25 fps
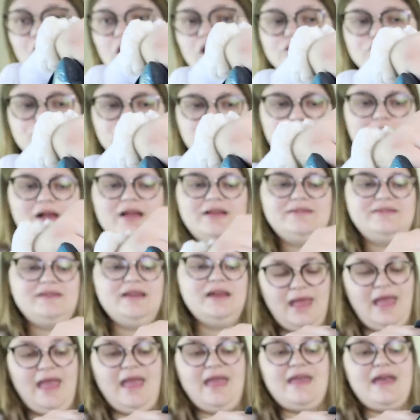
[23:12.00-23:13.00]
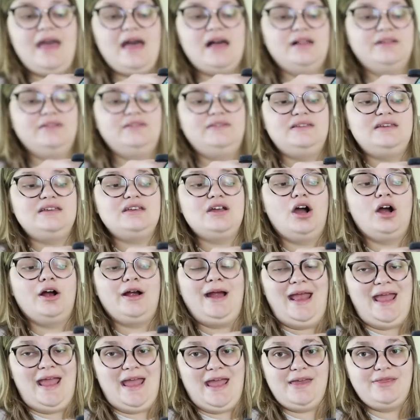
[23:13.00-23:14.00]
Altras,
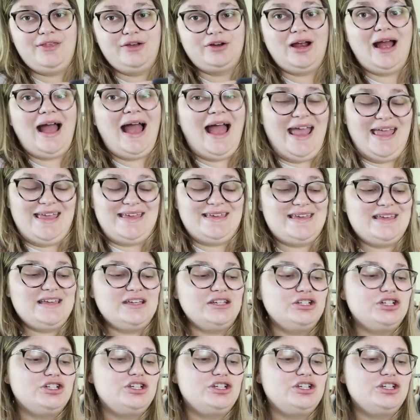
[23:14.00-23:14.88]
A-L-T-R-A. They're hiking